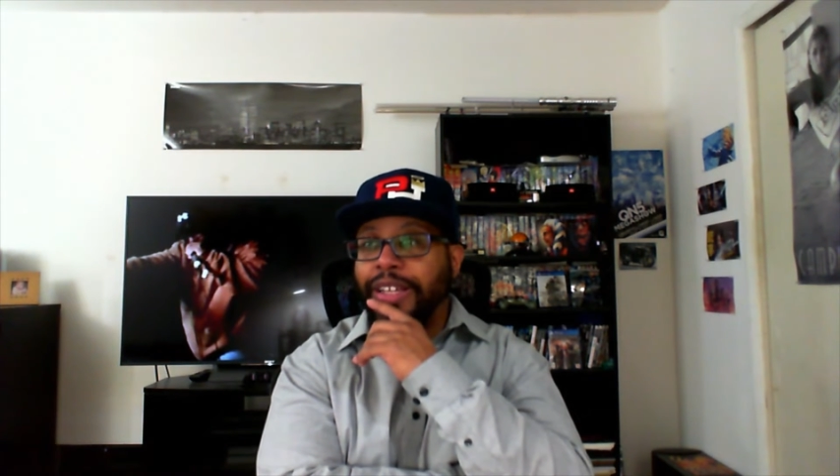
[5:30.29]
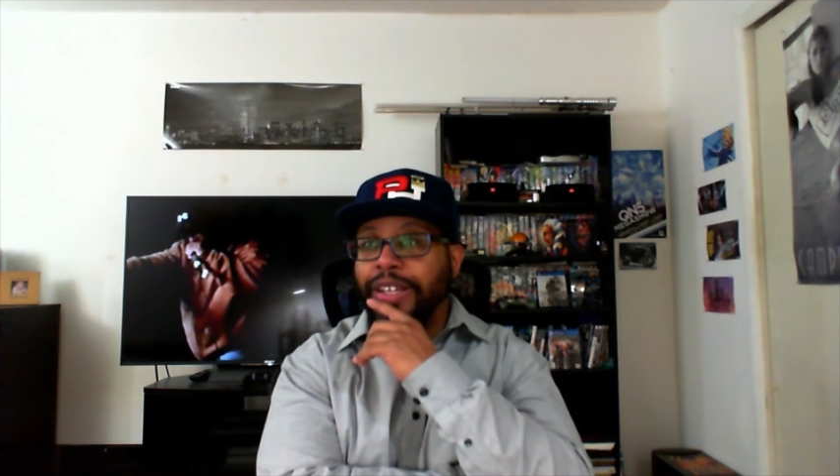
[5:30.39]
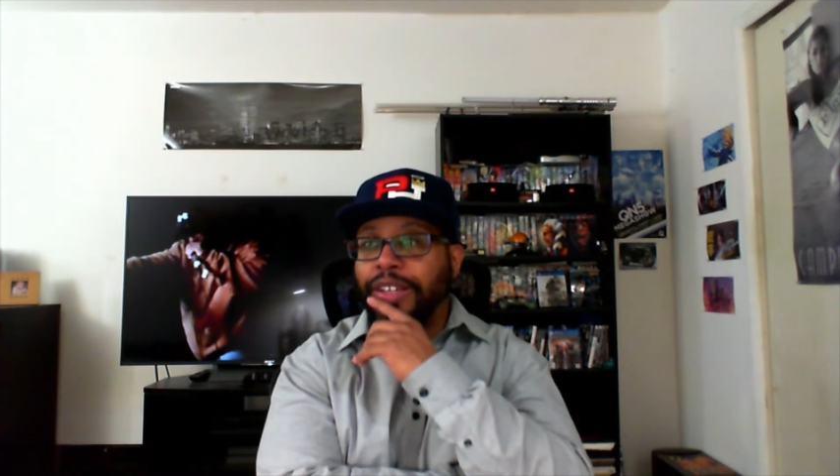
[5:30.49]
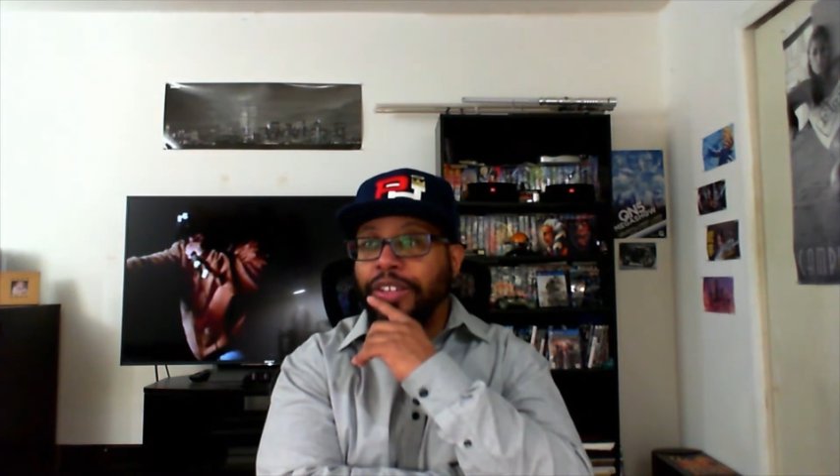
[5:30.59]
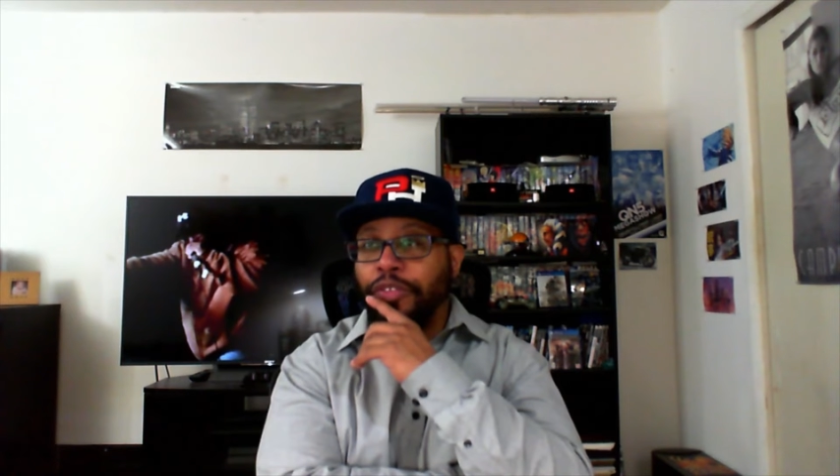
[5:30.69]

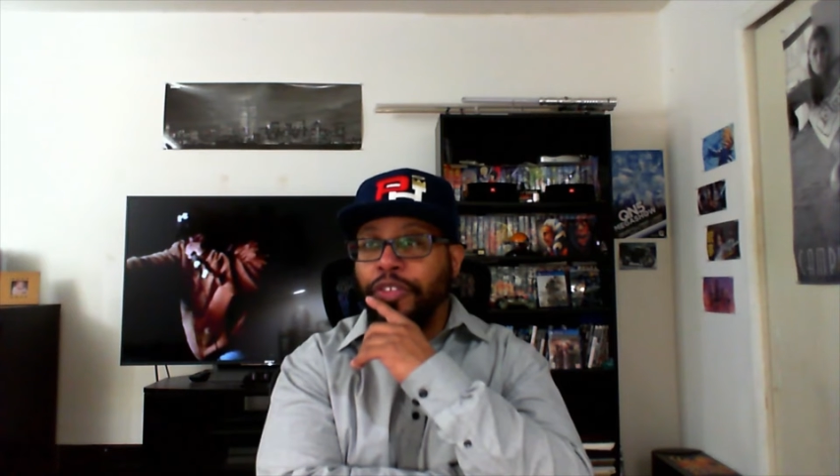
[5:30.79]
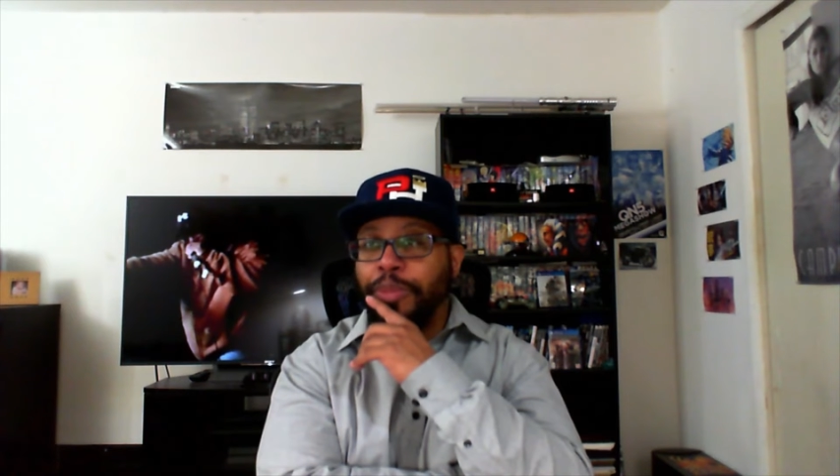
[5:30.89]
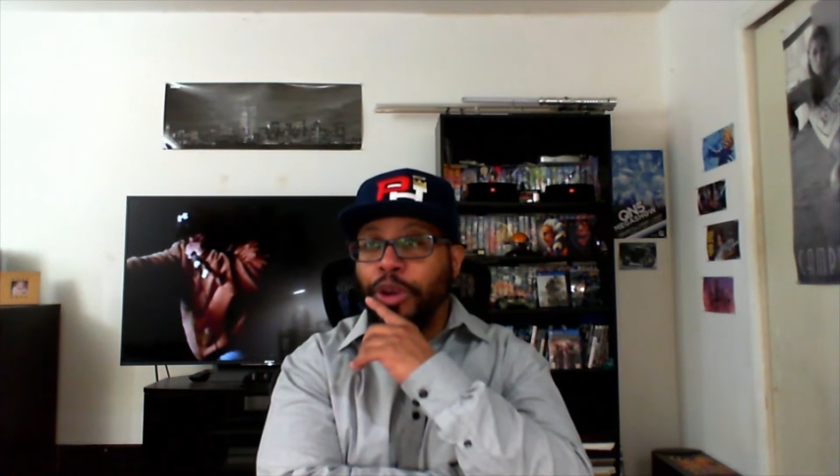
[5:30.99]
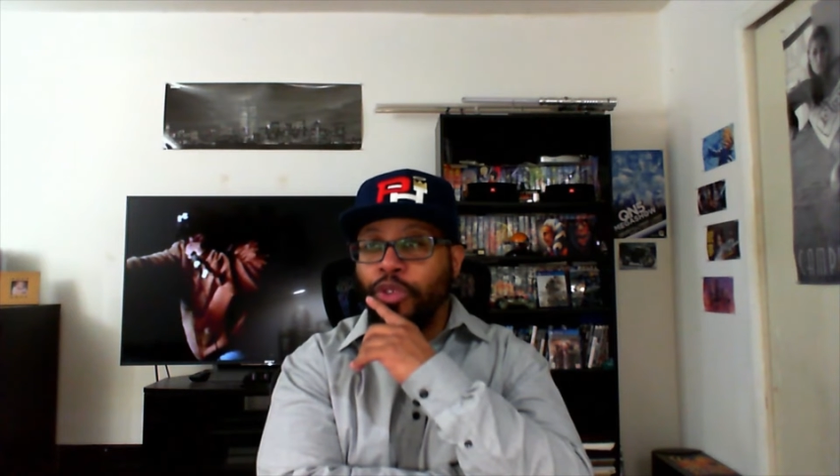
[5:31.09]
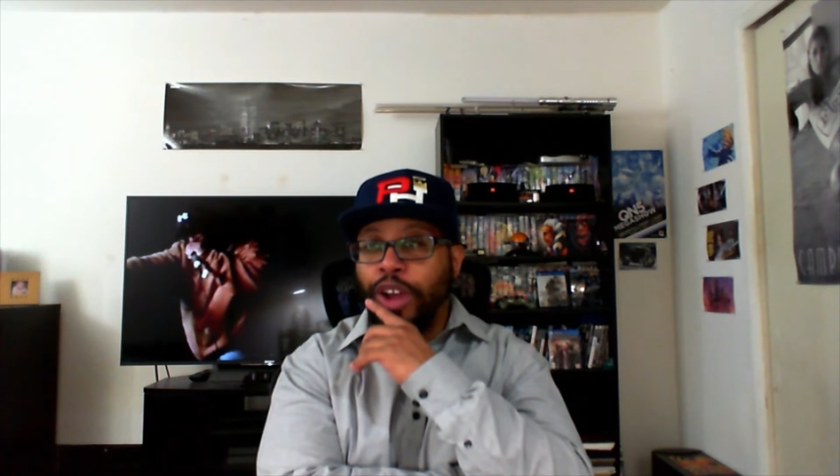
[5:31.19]
the, the
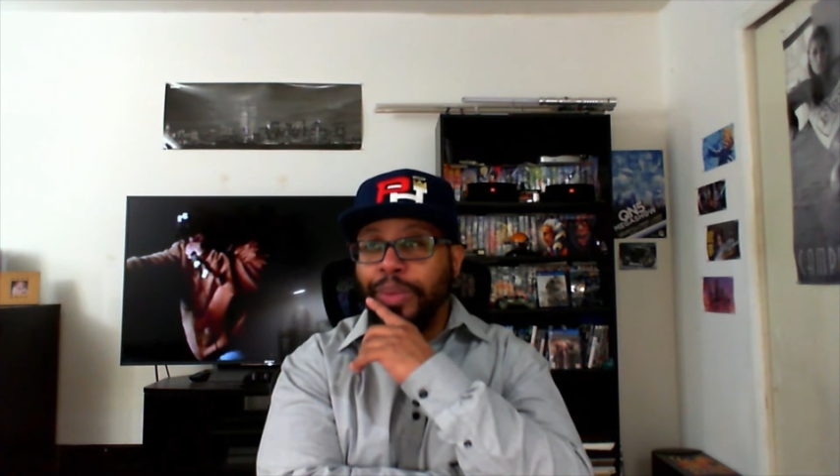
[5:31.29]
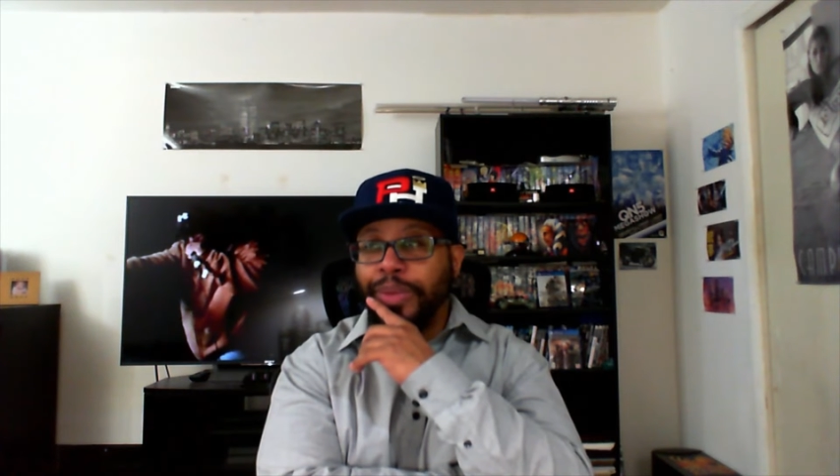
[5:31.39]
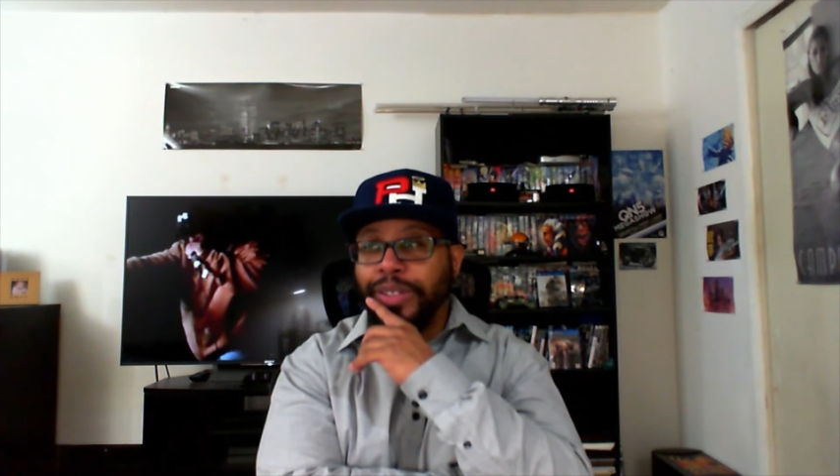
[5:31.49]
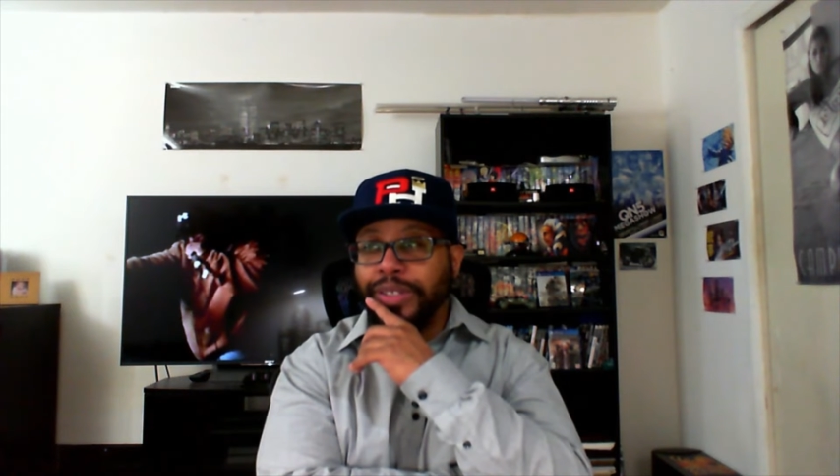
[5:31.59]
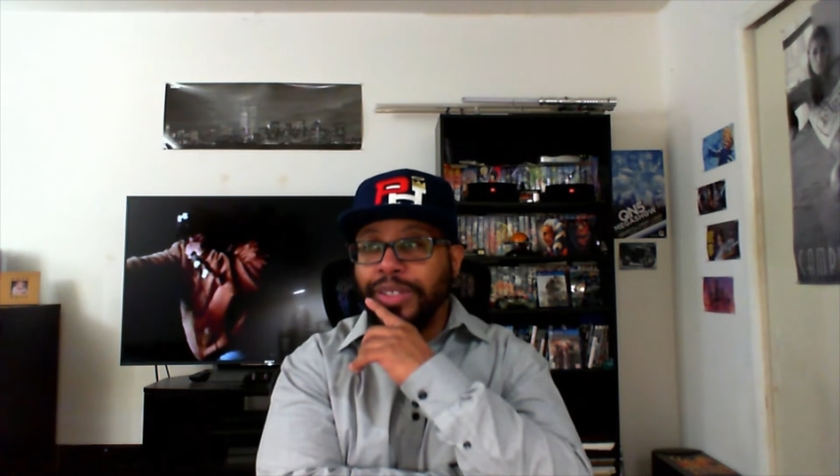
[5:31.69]
female
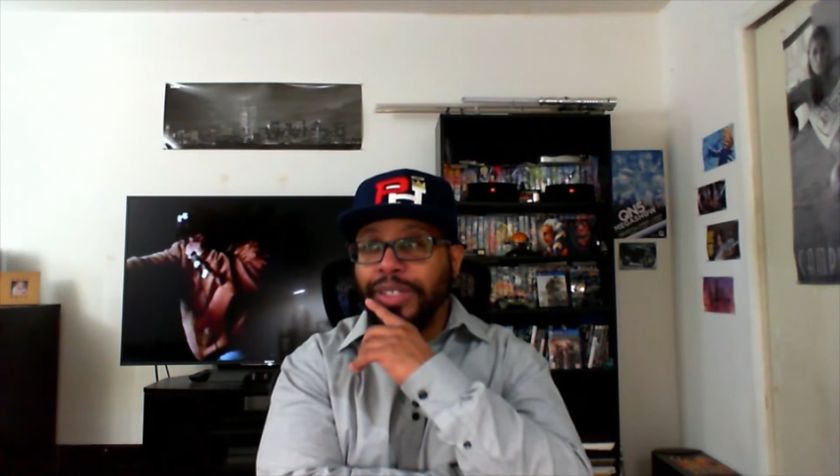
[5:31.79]
Robin.